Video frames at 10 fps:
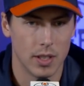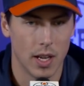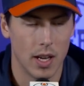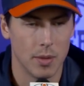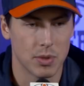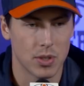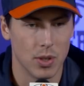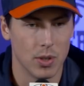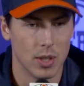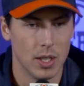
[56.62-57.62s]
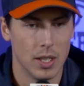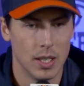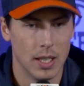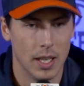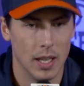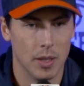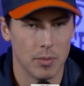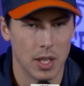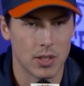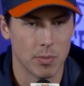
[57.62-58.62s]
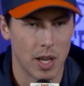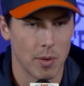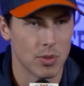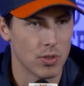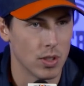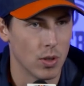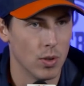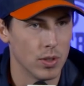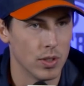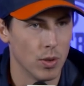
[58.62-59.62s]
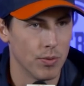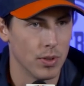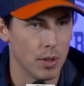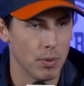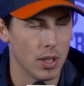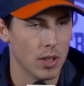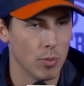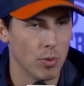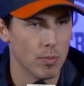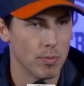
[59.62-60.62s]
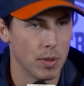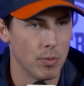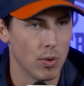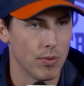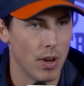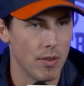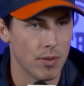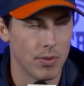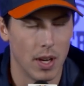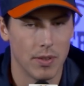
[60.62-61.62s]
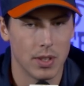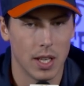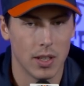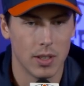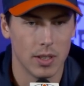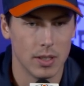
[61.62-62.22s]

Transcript: Hyman. So get some chemistry going and hopefully play a little bit more 5-on-5 together.